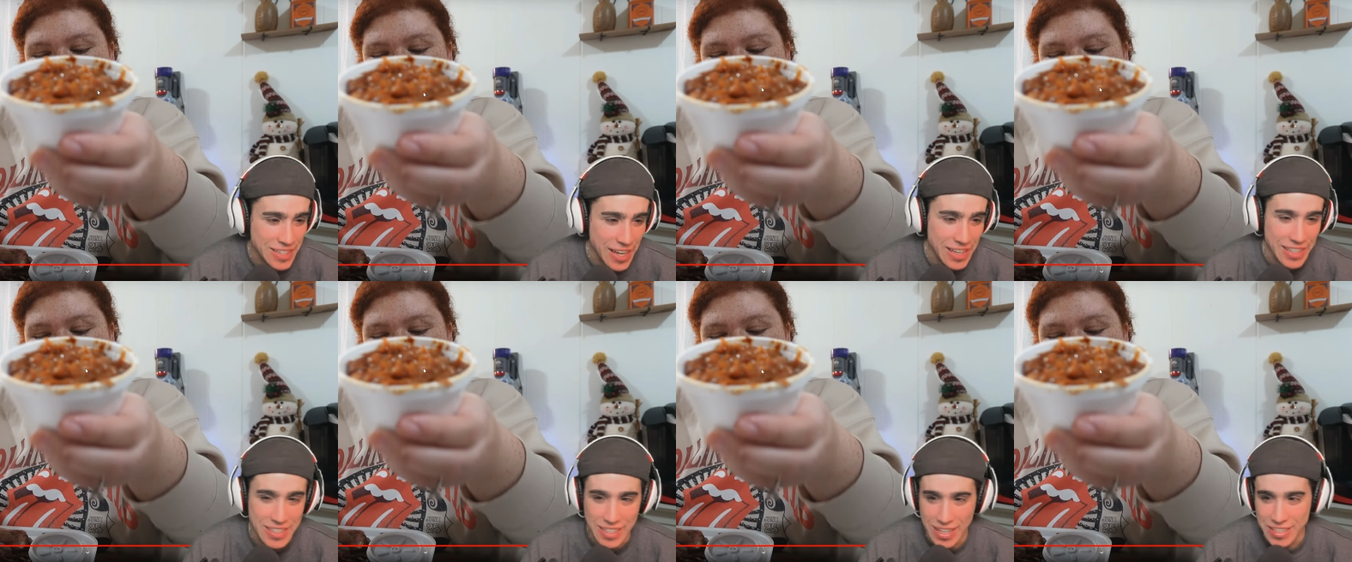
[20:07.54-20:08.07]
Speaker 1: at
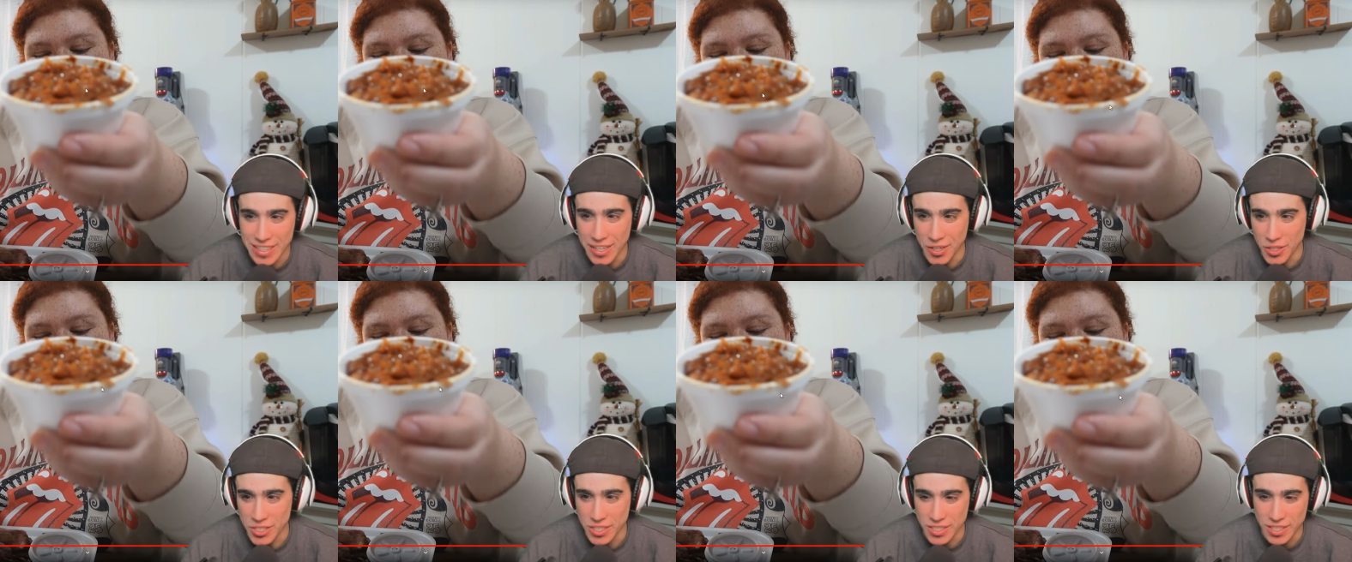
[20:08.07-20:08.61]
least on
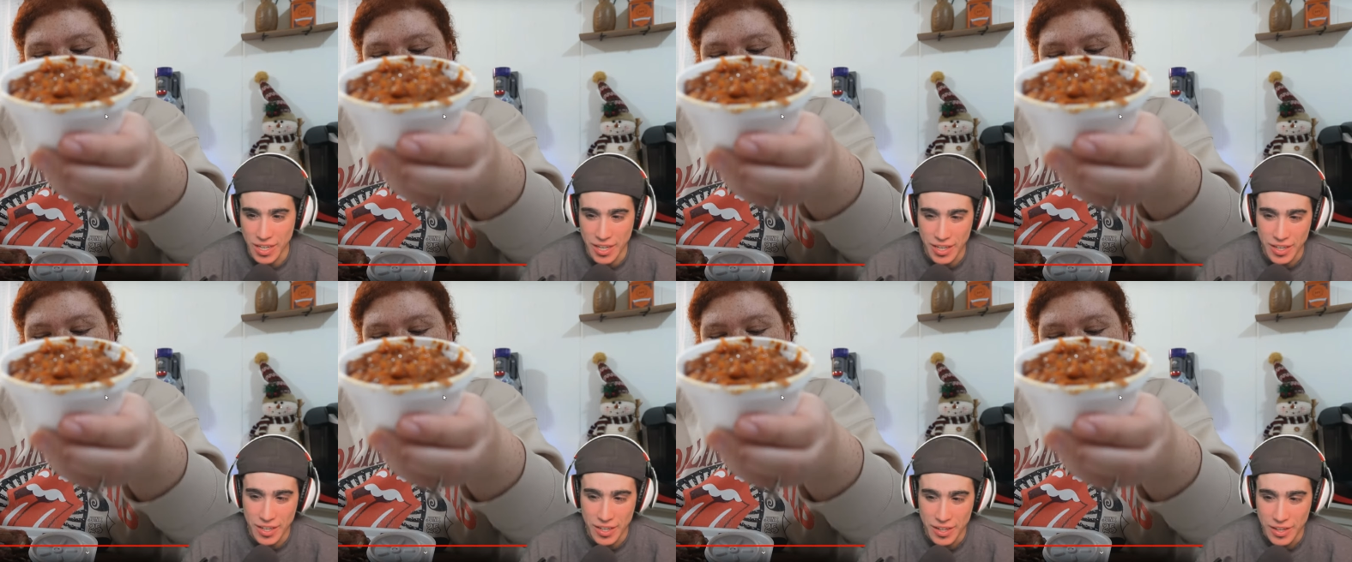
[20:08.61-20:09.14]
dinner, she's
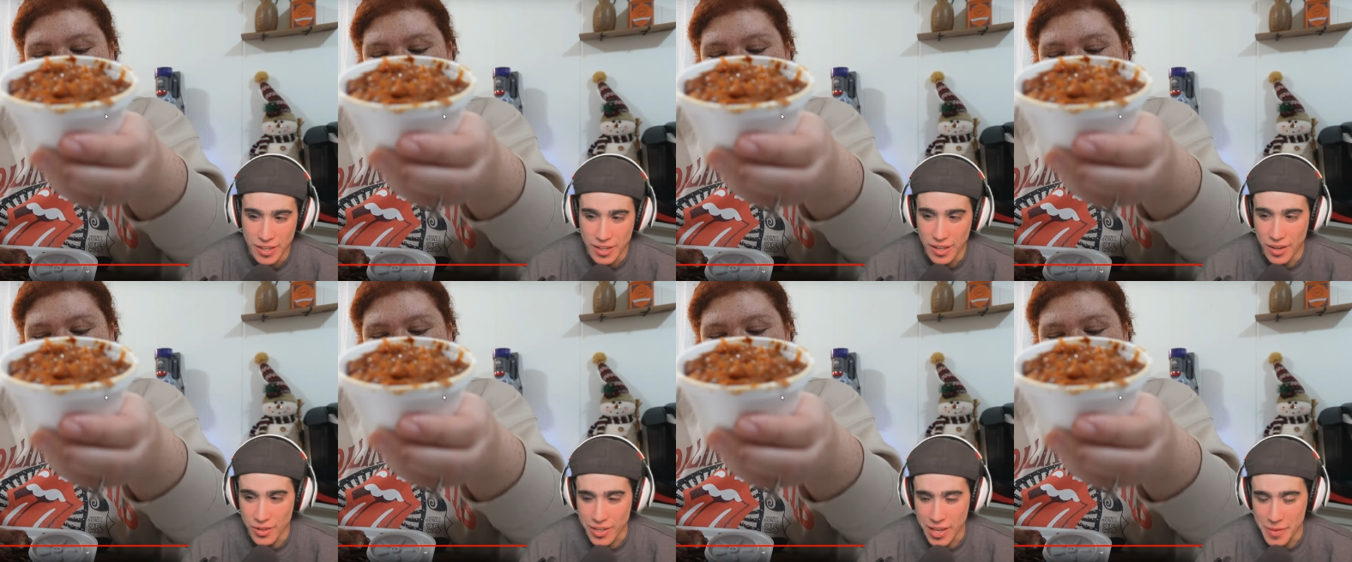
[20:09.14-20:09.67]
like,
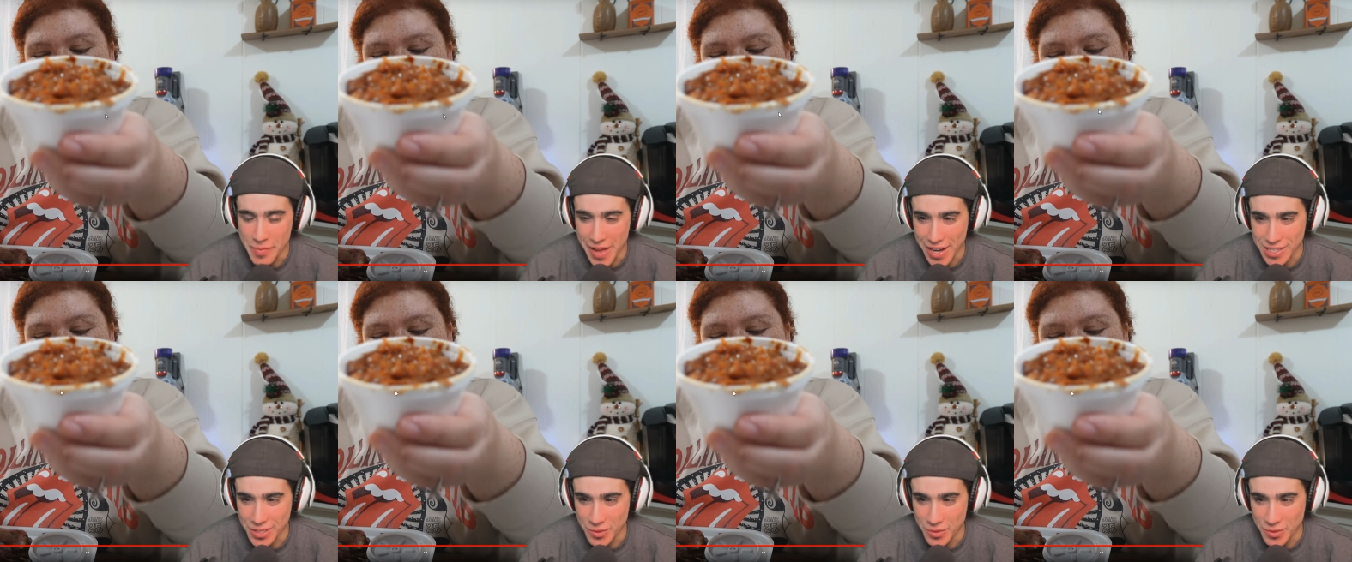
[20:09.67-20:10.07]
okay, back to